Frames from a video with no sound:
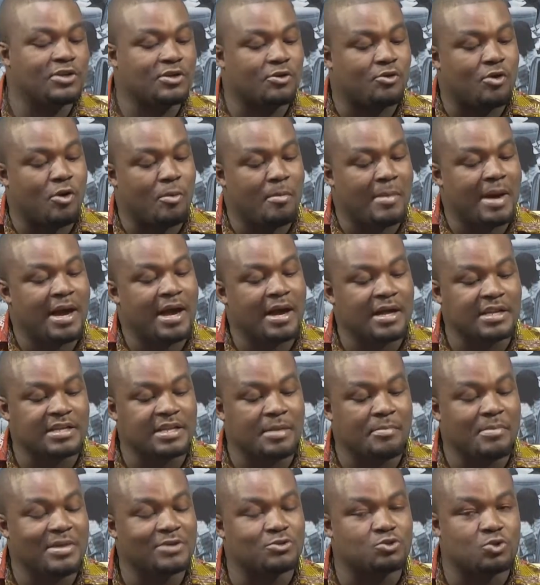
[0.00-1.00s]
oh, the
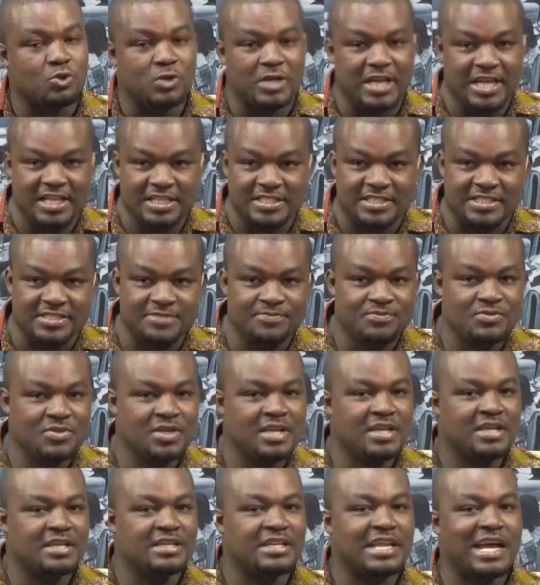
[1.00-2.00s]
comma, the metro lens.
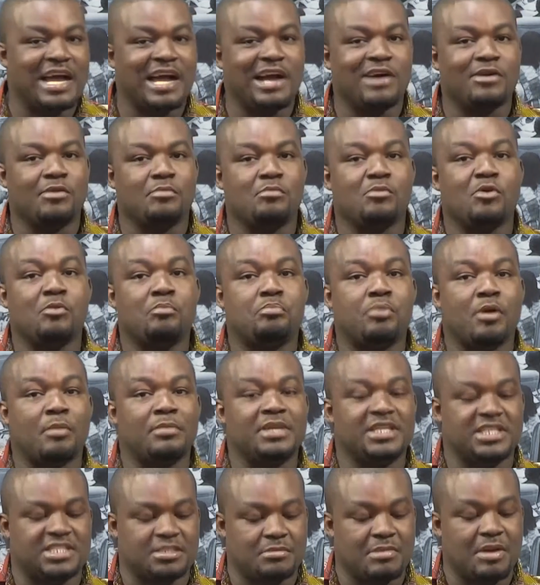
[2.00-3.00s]
Now, mom
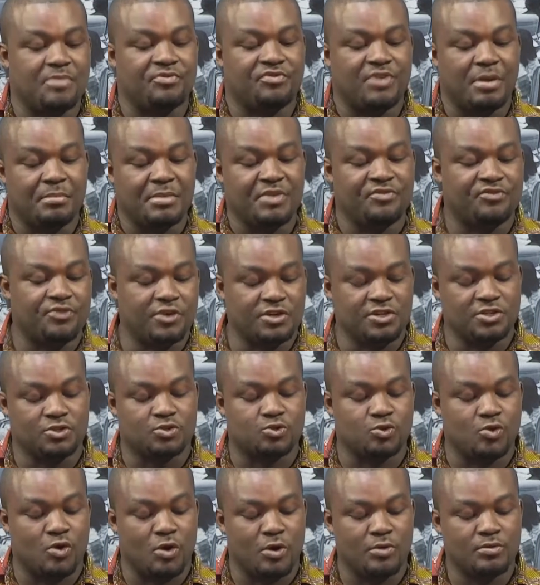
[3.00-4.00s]
publisher man from me
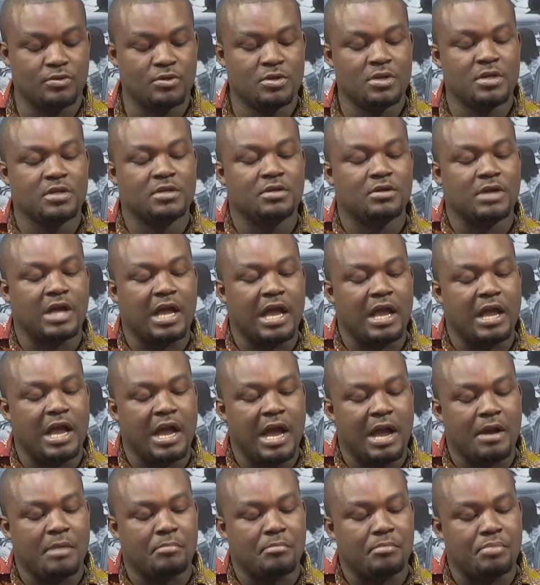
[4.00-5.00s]
phone it all.
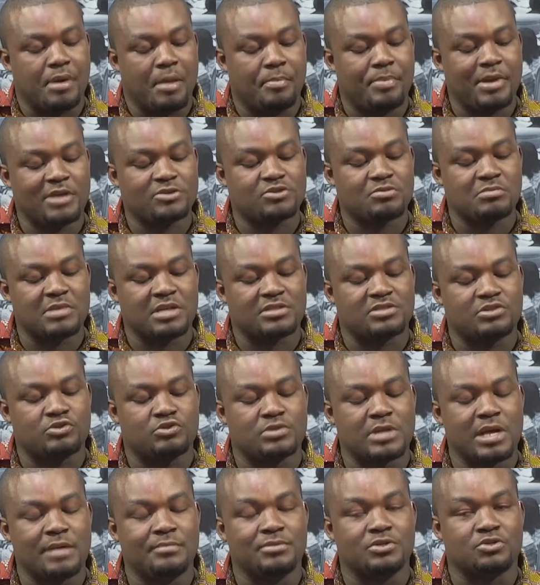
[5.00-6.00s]
Papa, so
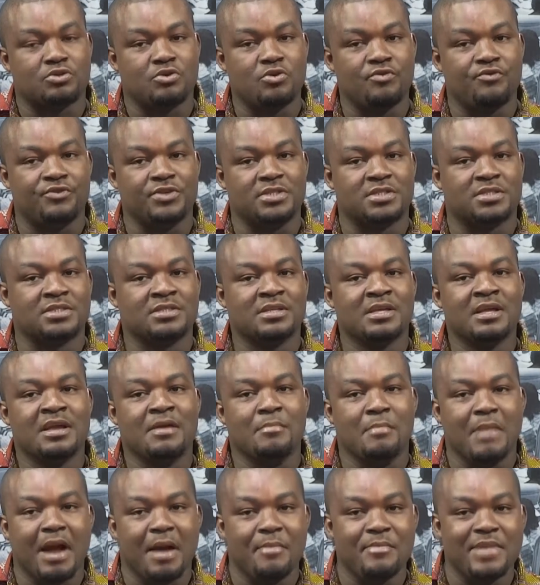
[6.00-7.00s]
must you have school fees.
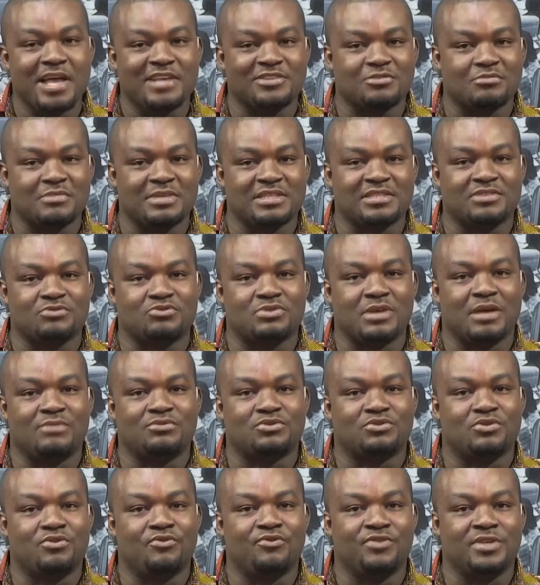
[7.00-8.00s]
Mammy, so must
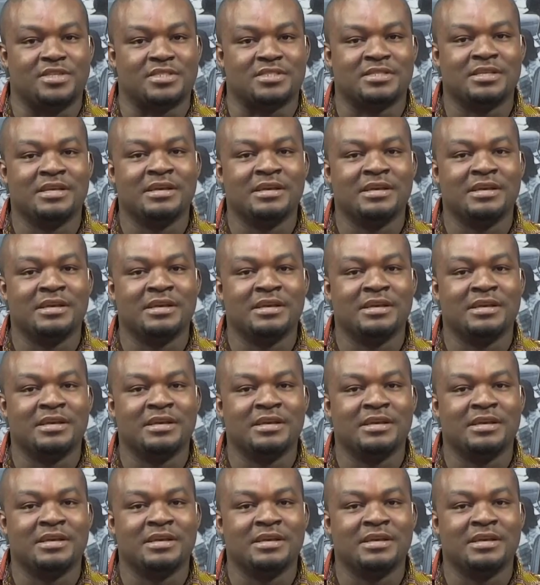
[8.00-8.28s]
you have school fees.